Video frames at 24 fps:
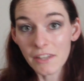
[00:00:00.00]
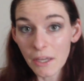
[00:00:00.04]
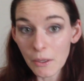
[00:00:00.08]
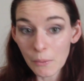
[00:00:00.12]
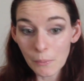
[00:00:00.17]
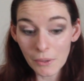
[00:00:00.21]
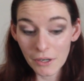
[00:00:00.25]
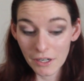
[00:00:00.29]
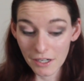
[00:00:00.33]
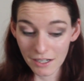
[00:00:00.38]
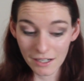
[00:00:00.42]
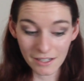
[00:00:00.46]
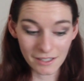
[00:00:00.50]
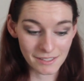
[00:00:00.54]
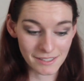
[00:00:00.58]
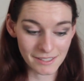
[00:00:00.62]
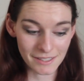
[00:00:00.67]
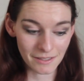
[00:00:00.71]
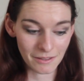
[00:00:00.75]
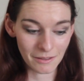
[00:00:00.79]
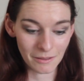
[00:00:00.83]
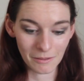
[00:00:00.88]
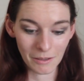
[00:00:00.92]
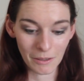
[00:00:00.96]
They work,
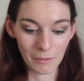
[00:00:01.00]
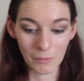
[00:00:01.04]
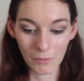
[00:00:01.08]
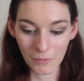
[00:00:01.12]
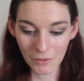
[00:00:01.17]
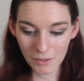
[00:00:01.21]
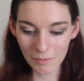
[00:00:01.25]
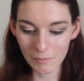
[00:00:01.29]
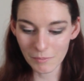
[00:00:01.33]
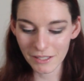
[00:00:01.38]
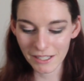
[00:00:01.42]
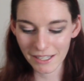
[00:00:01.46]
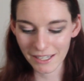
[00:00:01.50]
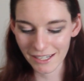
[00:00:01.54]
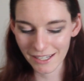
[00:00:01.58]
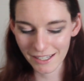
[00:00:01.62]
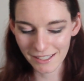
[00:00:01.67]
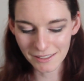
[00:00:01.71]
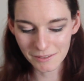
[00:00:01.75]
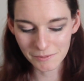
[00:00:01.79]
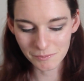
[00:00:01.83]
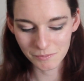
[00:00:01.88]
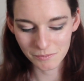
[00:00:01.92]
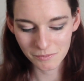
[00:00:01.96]
so I won't
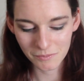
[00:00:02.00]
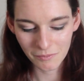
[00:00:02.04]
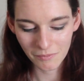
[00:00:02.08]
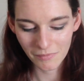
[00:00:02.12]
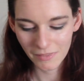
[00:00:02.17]
complain.